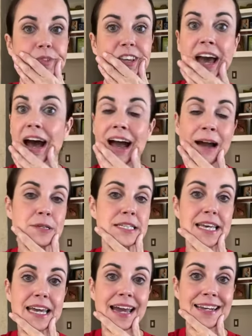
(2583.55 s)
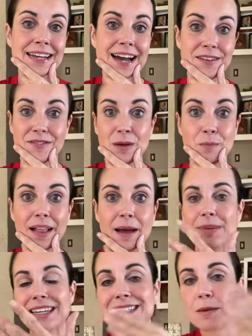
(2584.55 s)
yeah, I would say any kind of
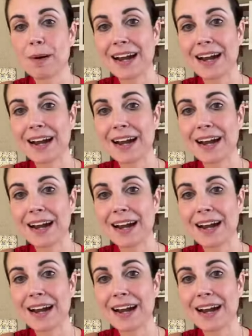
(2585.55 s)
implant because the